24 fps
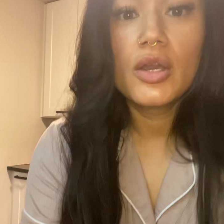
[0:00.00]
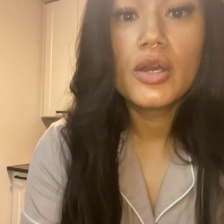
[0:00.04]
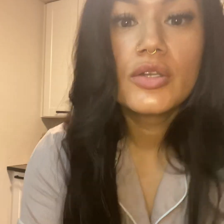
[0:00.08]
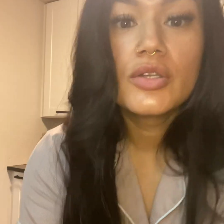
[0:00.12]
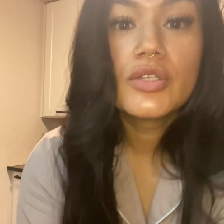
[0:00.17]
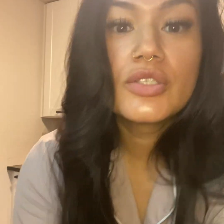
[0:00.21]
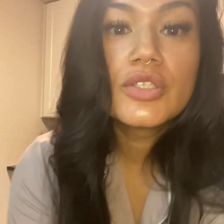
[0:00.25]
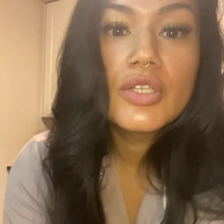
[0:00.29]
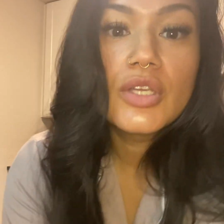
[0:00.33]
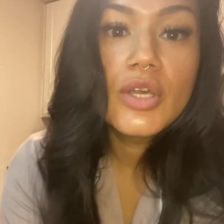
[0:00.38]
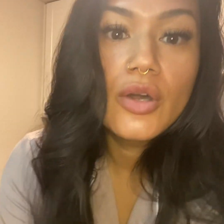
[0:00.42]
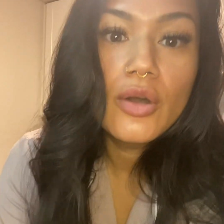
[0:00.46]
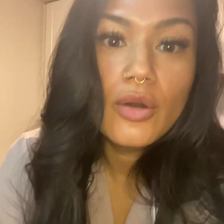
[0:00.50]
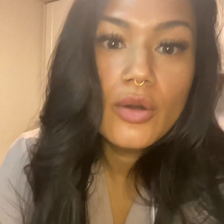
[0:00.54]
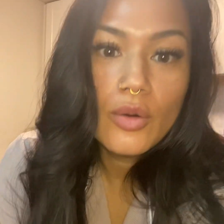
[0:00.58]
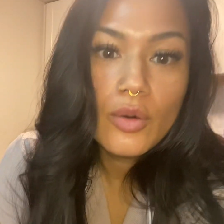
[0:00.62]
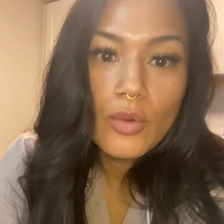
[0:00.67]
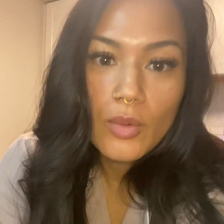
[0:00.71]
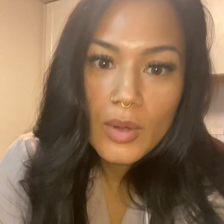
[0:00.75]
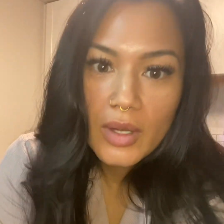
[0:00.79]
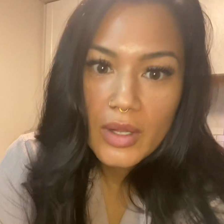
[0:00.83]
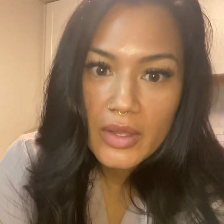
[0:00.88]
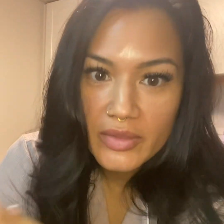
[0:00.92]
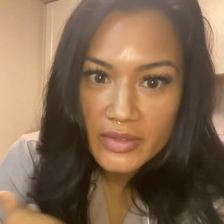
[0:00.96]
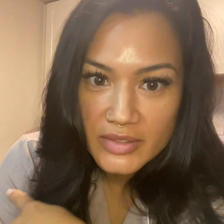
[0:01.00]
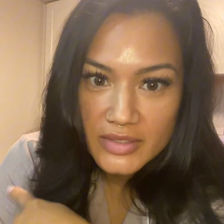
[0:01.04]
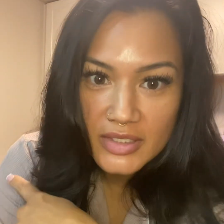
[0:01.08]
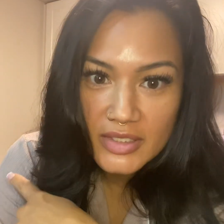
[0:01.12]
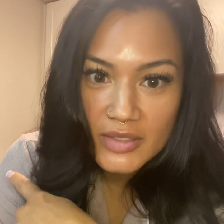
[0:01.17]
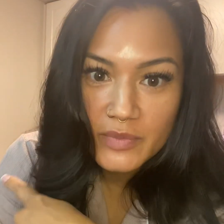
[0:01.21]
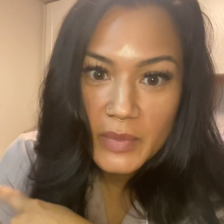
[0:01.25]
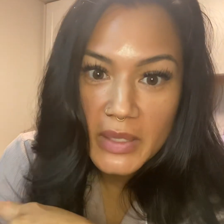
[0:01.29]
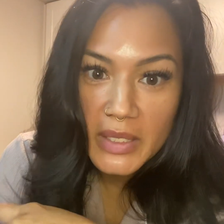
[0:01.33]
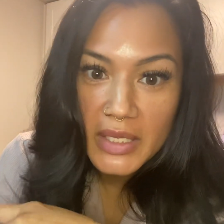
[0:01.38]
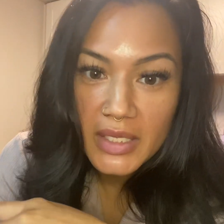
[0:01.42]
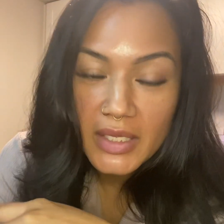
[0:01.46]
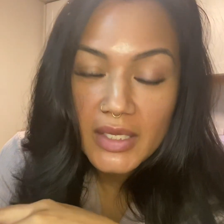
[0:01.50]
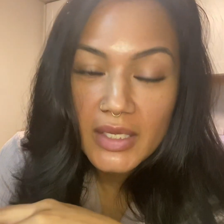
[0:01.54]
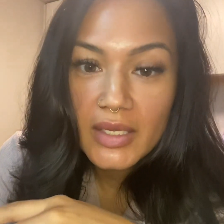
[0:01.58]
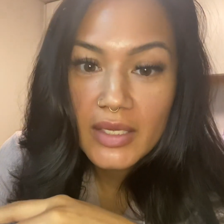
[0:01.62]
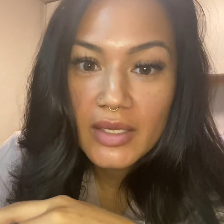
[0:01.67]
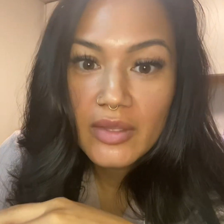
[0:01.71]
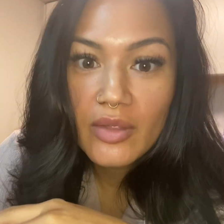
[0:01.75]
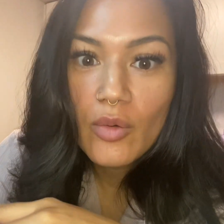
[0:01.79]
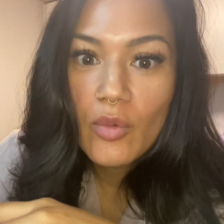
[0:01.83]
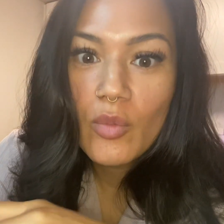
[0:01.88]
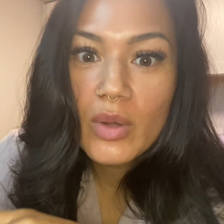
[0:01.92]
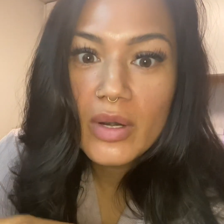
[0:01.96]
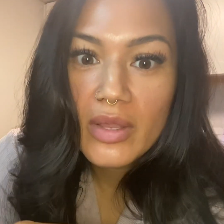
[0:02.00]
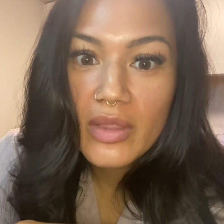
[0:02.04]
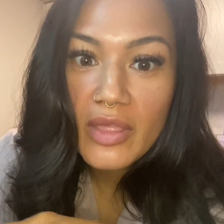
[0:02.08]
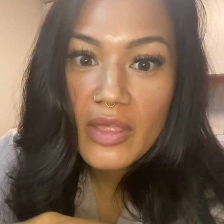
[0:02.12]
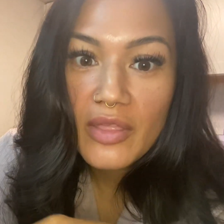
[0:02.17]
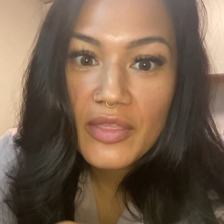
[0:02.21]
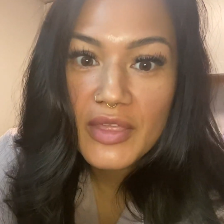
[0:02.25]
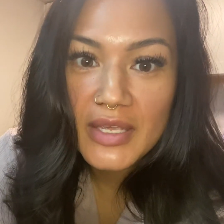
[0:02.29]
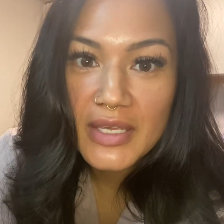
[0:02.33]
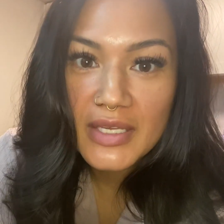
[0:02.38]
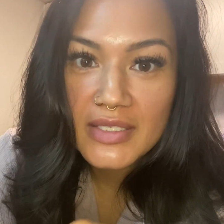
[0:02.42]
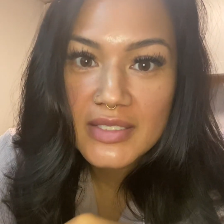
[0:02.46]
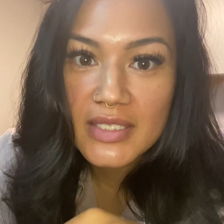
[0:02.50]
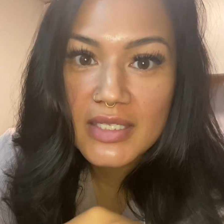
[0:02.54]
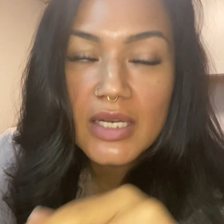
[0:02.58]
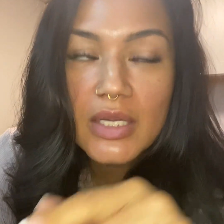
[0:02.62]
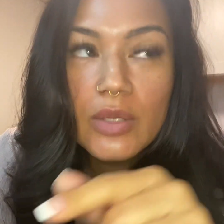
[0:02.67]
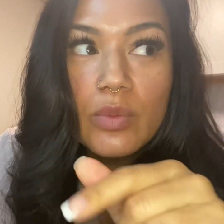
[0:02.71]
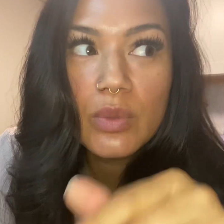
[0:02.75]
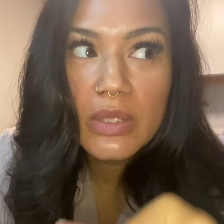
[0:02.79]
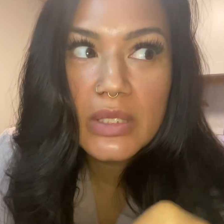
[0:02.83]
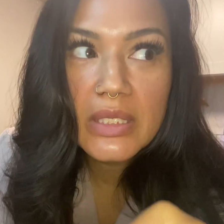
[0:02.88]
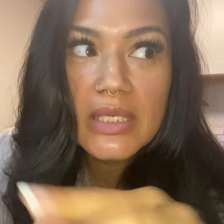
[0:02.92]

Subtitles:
So while this is baking, one of the things that I really